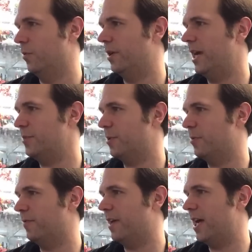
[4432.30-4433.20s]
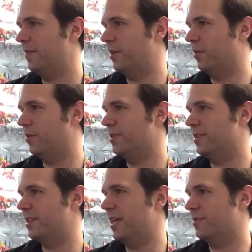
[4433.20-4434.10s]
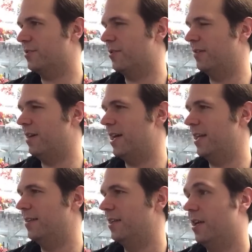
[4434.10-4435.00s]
Would Hasbro revive the old Snake storyline?